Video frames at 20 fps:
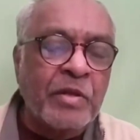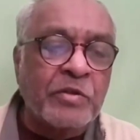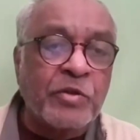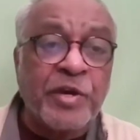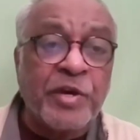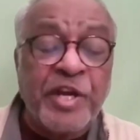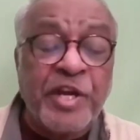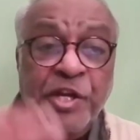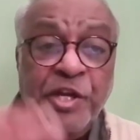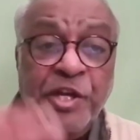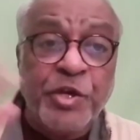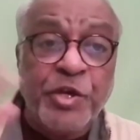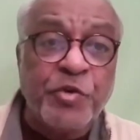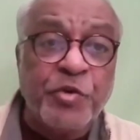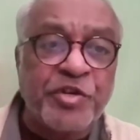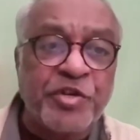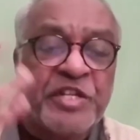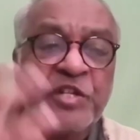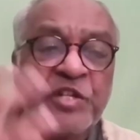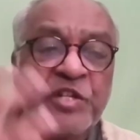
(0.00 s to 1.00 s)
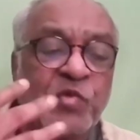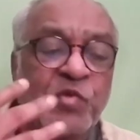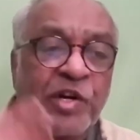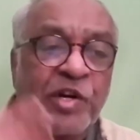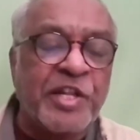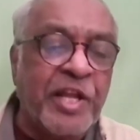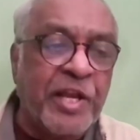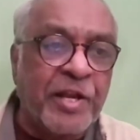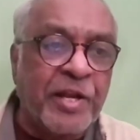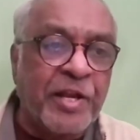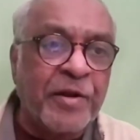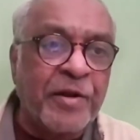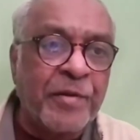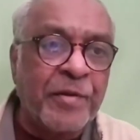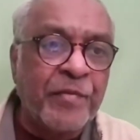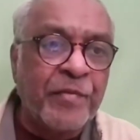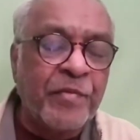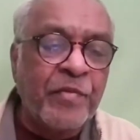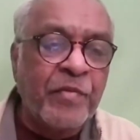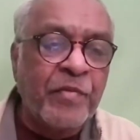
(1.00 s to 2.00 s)
So intuition is one thing.
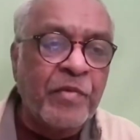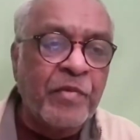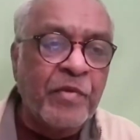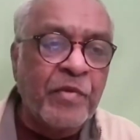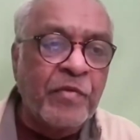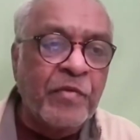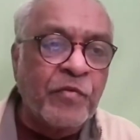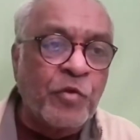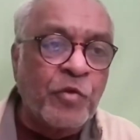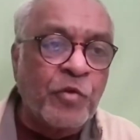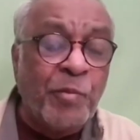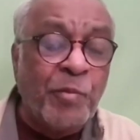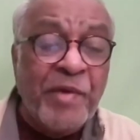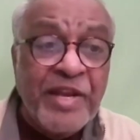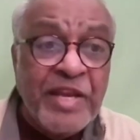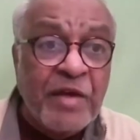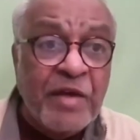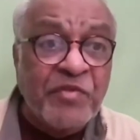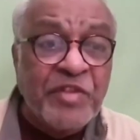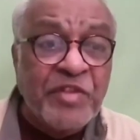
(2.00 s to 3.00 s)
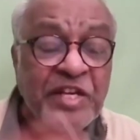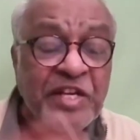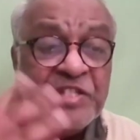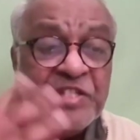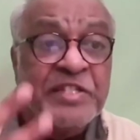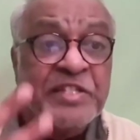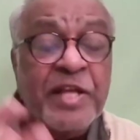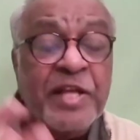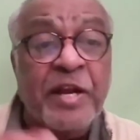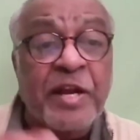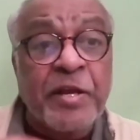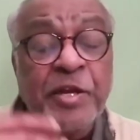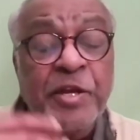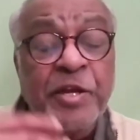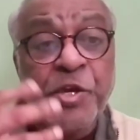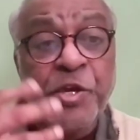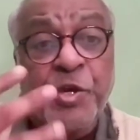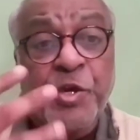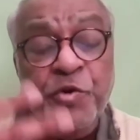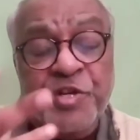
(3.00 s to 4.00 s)
So many of these things are
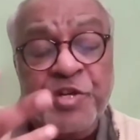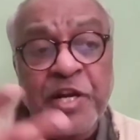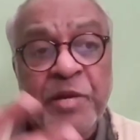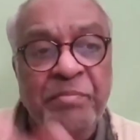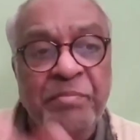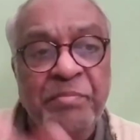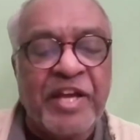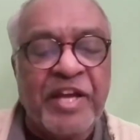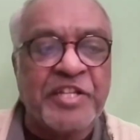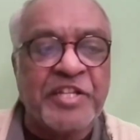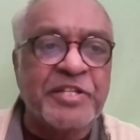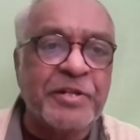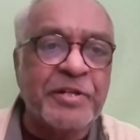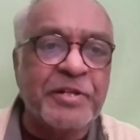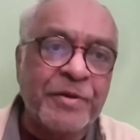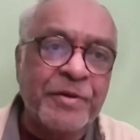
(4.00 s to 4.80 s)
intuition based.